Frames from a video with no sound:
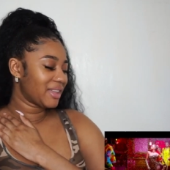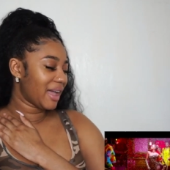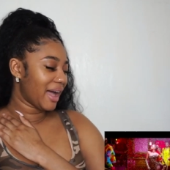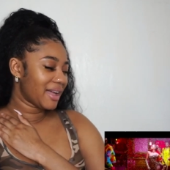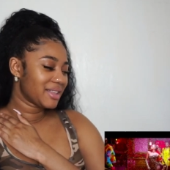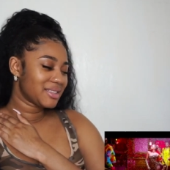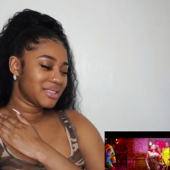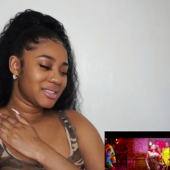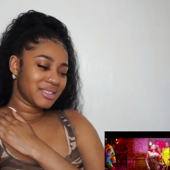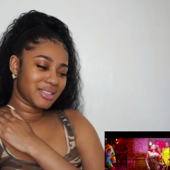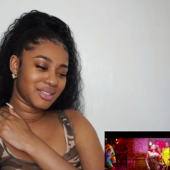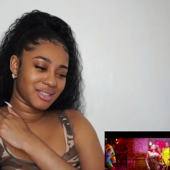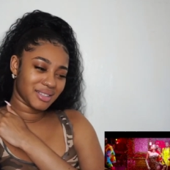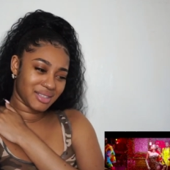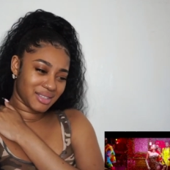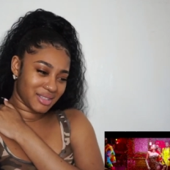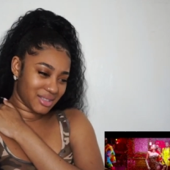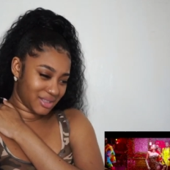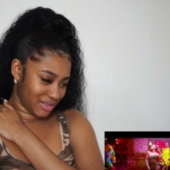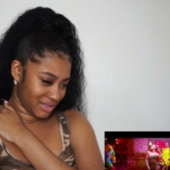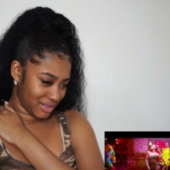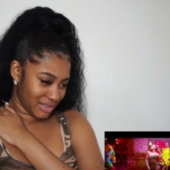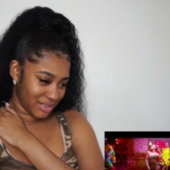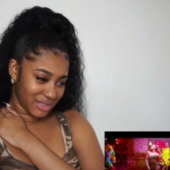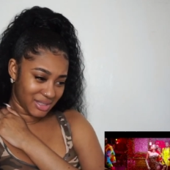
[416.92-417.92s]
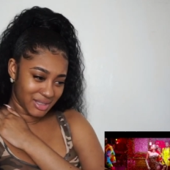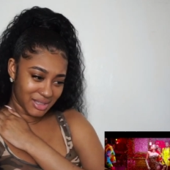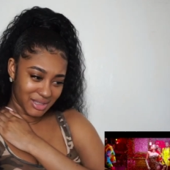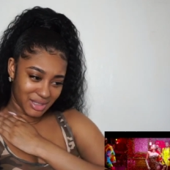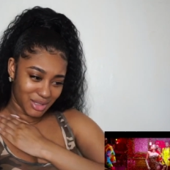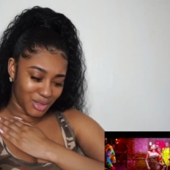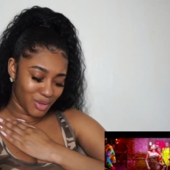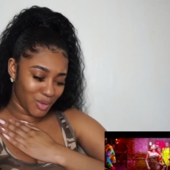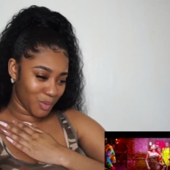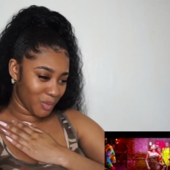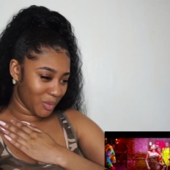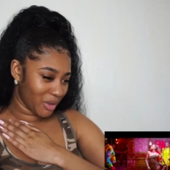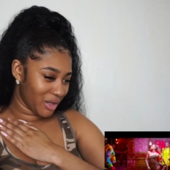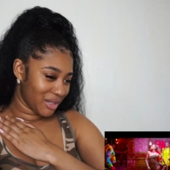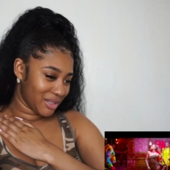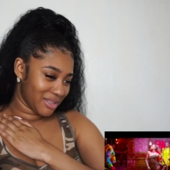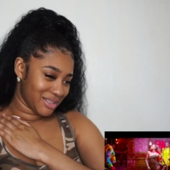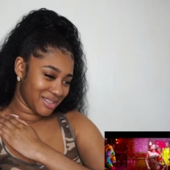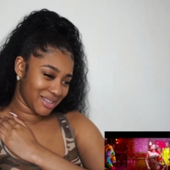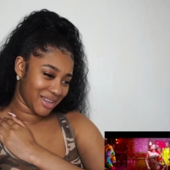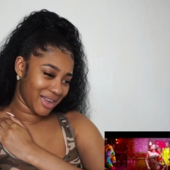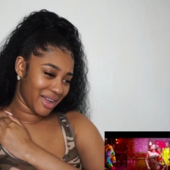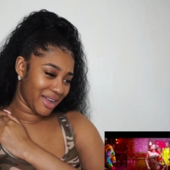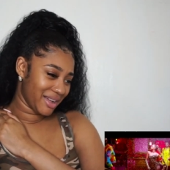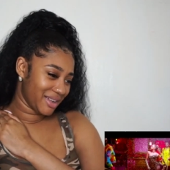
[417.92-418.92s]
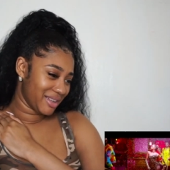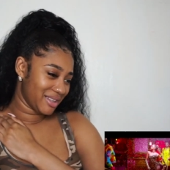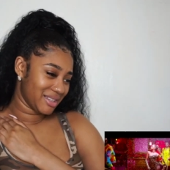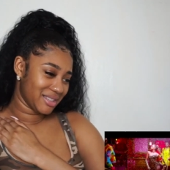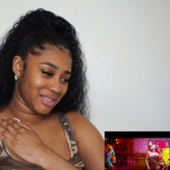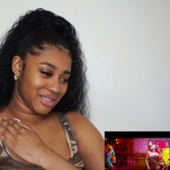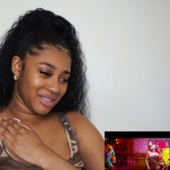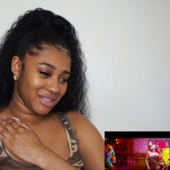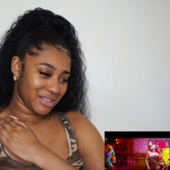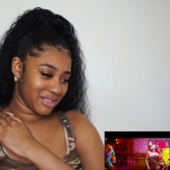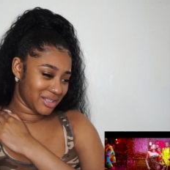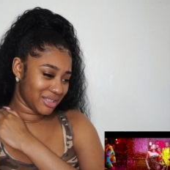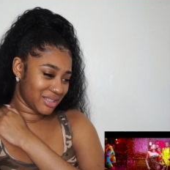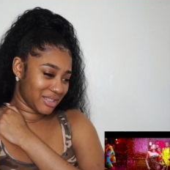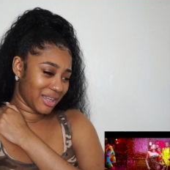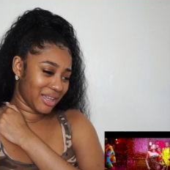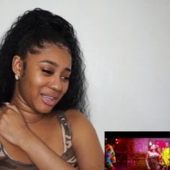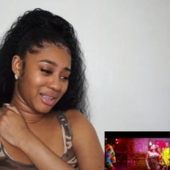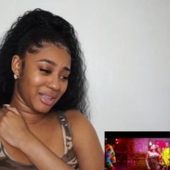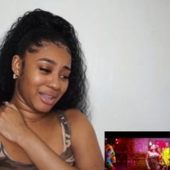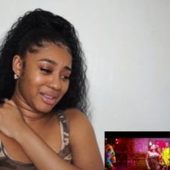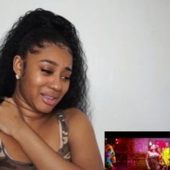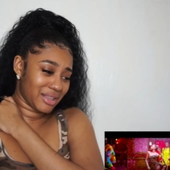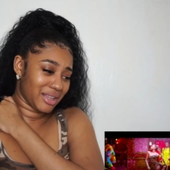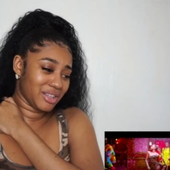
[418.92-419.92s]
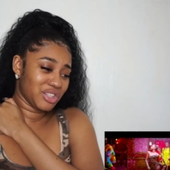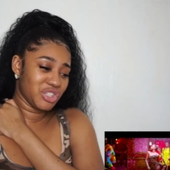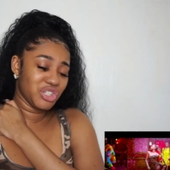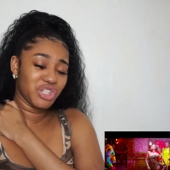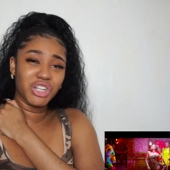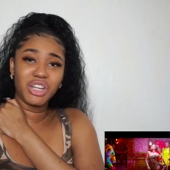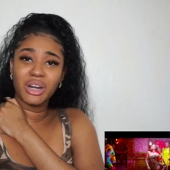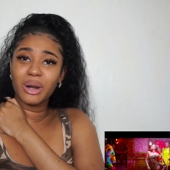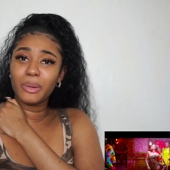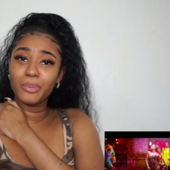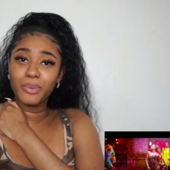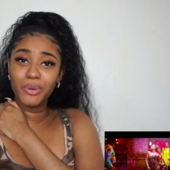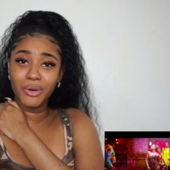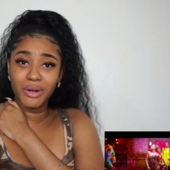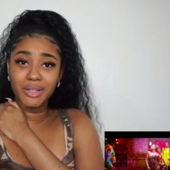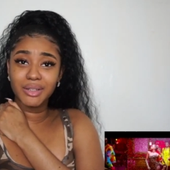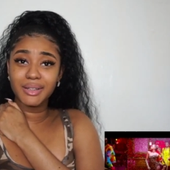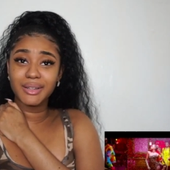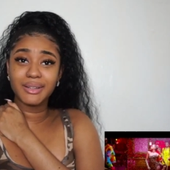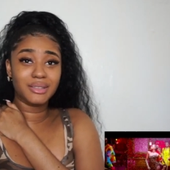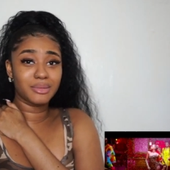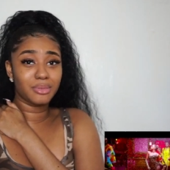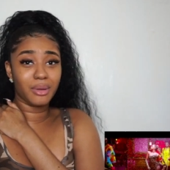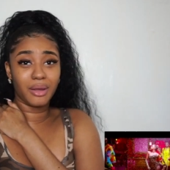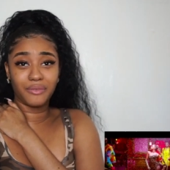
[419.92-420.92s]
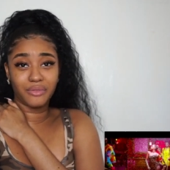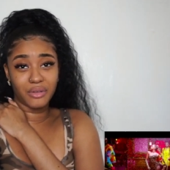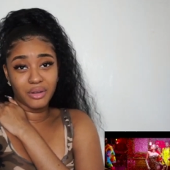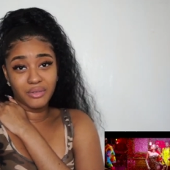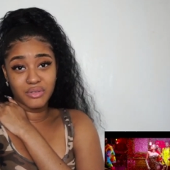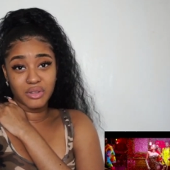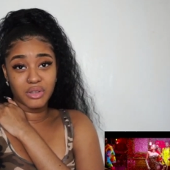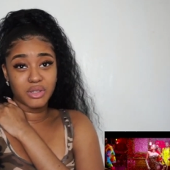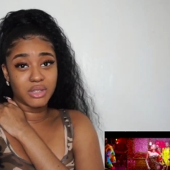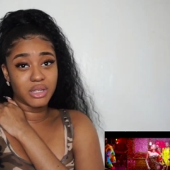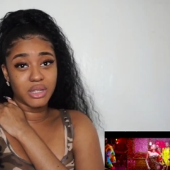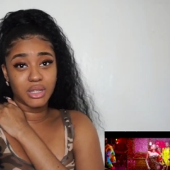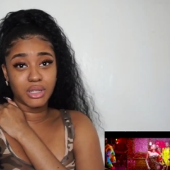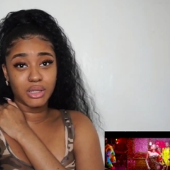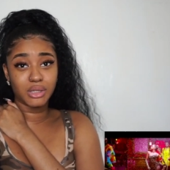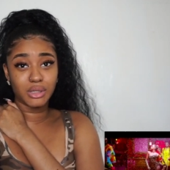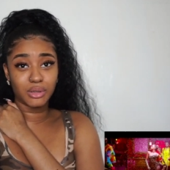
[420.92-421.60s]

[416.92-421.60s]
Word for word: that's just this is too much, guys. It's just like the cheetah print is my favorite scene